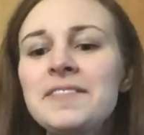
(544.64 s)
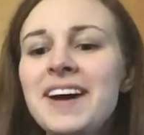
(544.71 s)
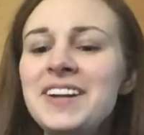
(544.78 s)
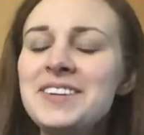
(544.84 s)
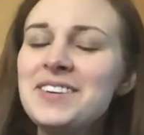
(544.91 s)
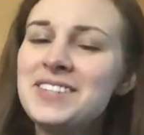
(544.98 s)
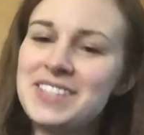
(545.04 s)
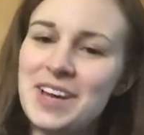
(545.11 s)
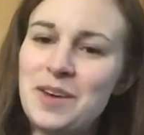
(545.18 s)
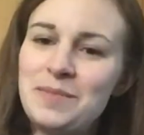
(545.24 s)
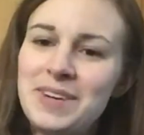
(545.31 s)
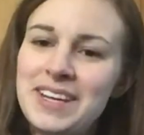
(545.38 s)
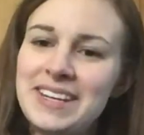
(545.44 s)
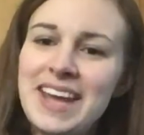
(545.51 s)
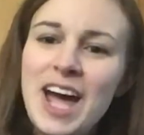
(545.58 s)
on your
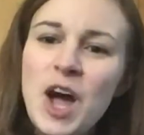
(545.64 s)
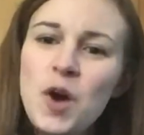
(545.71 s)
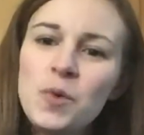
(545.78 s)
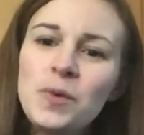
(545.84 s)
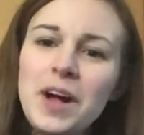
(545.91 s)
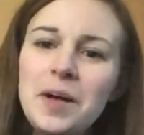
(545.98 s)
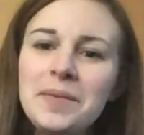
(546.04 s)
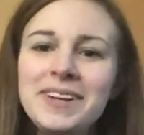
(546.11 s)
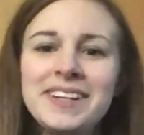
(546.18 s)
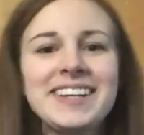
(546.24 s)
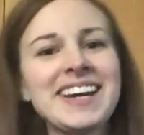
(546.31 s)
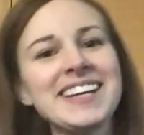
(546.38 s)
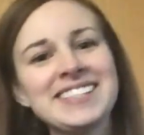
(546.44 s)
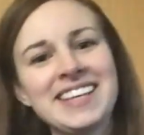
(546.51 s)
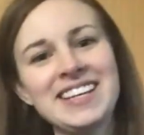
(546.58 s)
tummy, now rub it
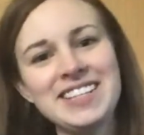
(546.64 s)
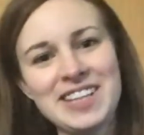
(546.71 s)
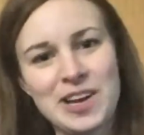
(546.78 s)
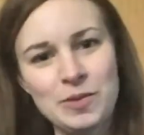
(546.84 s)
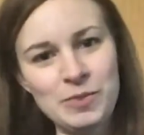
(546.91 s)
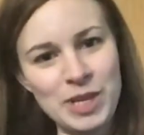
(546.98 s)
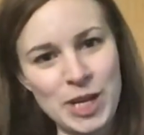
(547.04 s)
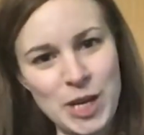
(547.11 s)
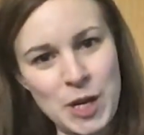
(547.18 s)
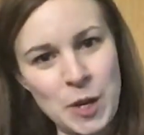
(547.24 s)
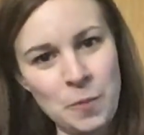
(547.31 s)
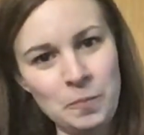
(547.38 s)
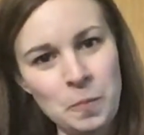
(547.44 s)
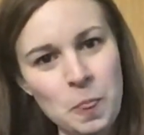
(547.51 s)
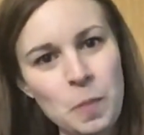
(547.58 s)
nice and
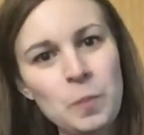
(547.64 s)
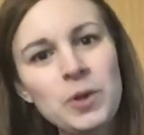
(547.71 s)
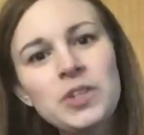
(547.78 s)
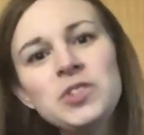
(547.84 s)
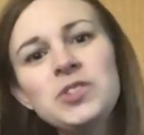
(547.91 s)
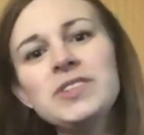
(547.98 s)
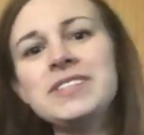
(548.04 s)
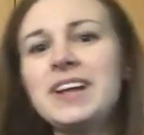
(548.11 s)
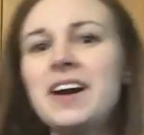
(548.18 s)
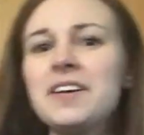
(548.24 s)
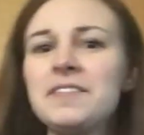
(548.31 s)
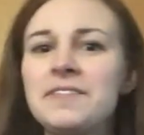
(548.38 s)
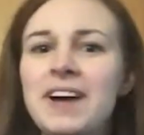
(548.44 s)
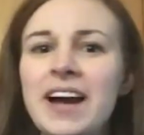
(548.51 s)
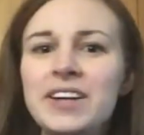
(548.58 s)
yummy. Put your
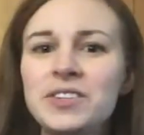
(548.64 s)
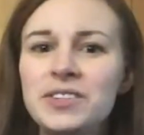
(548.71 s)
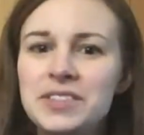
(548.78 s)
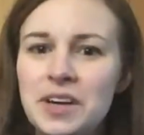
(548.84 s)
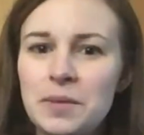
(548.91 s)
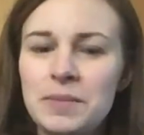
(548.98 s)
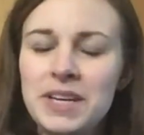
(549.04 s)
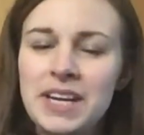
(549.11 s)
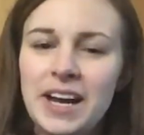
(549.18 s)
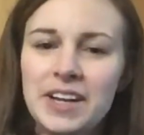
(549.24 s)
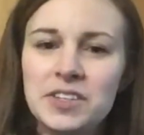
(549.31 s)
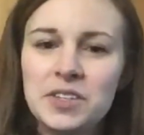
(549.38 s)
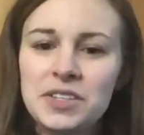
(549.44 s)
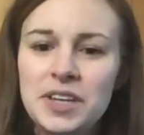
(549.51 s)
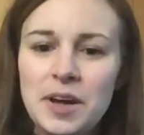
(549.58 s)
scarf on your tummy,
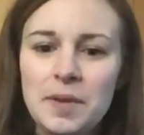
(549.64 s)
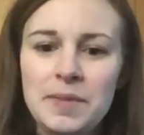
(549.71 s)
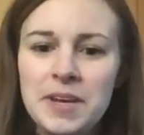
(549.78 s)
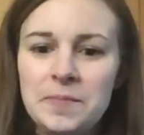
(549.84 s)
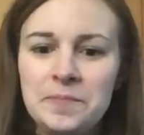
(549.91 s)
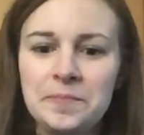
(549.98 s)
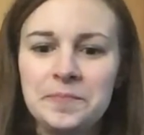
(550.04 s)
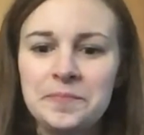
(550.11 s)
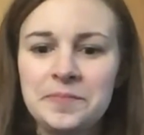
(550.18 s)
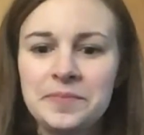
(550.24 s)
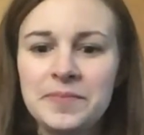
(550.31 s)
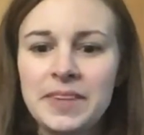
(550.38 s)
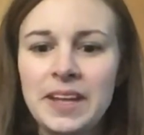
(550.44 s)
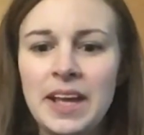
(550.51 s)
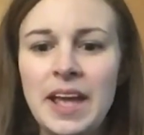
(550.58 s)
on your tummy.
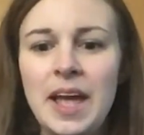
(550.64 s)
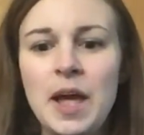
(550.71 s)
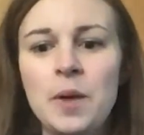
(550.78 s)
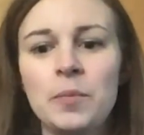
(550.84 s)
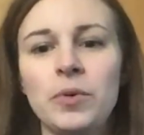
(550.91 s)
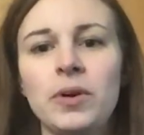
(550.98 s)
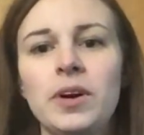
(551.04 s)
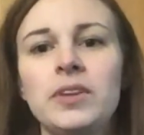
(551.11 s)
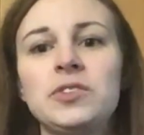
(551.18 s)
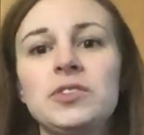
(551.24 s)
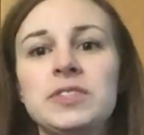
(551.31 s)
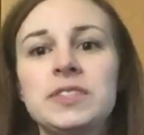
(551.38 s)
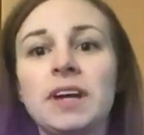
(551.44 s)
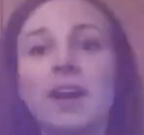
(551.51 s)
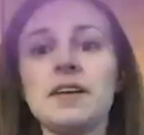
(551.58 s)
Put your
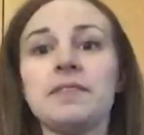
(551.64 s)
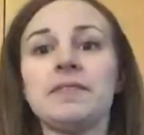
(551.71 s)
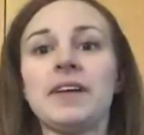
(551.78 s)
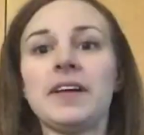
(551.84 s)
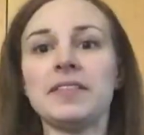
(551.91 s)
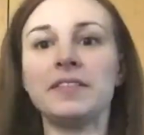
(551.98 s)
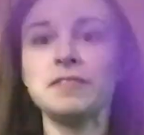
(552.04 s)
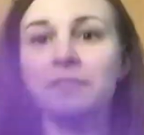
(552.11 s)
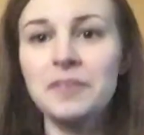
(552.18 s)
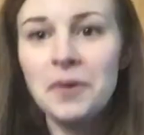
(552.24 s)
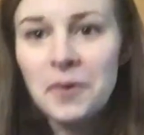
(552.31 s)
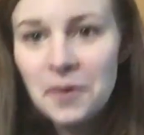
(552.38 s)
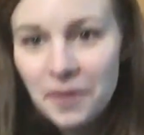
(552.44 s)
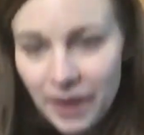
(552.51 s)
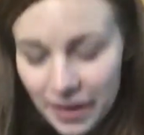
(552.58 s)
scarf on the
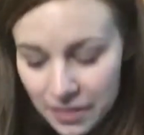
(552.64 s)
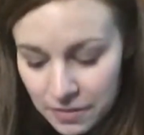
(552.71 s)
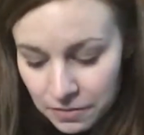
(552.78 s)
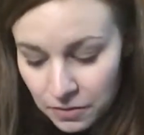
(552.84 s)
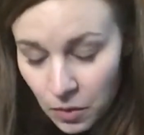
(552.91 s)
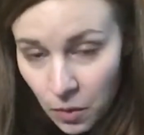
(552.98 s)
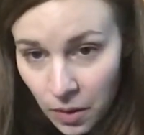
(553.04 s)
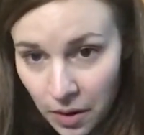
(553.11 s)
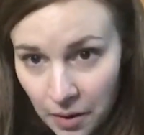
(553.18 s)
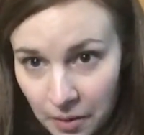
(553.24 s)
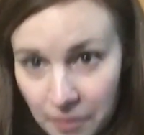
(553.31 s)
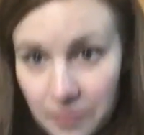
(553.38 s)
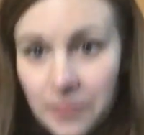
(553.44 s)
floor, on the floor.